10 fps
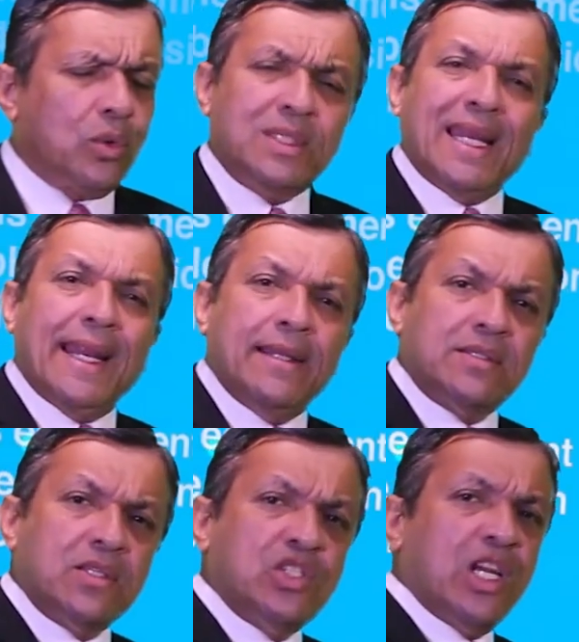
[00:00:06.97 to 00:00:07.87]
Good day
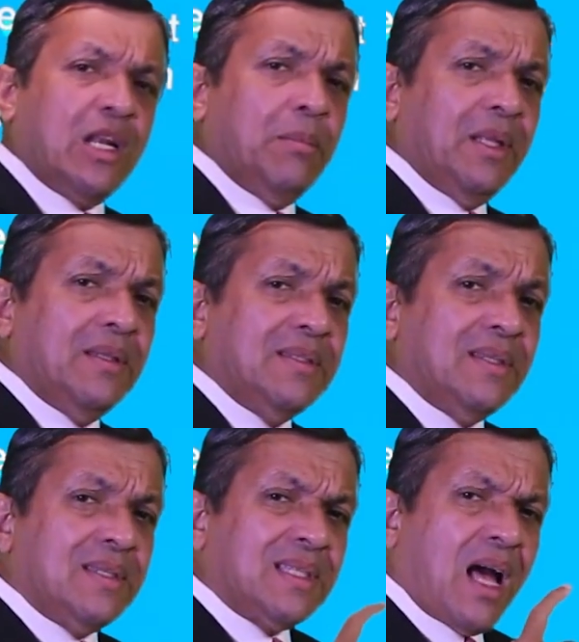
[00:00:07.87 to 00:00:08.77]
ladies and gentlemen,
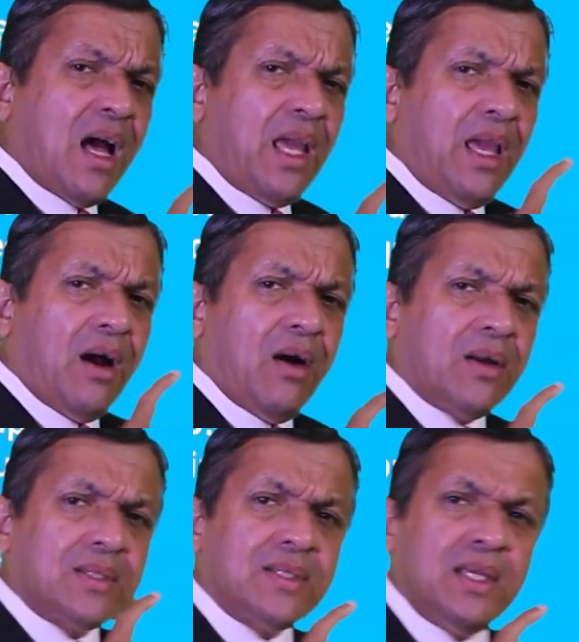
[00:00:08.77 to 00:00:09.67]
this is
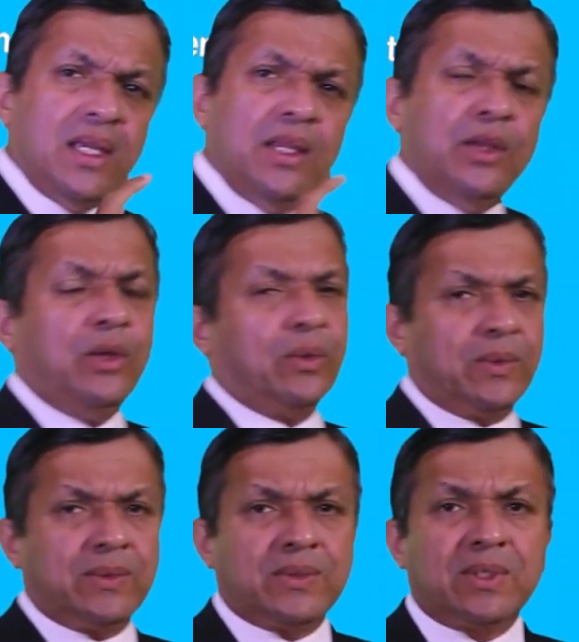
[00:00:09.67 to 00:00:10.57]
IRC
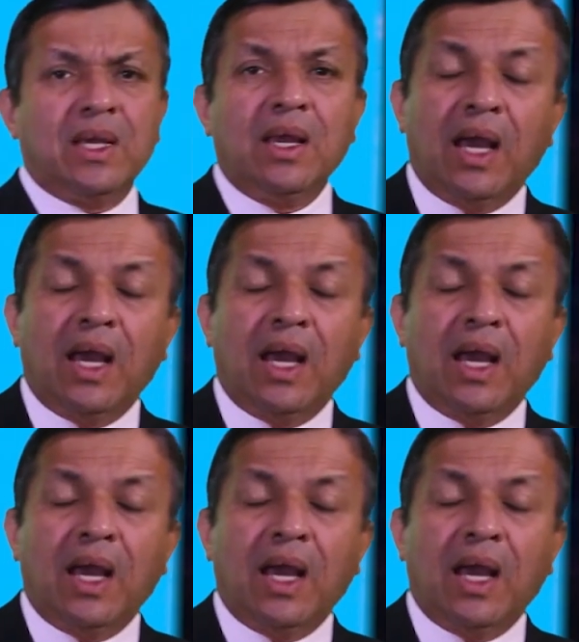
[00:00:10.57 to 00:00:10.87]
News.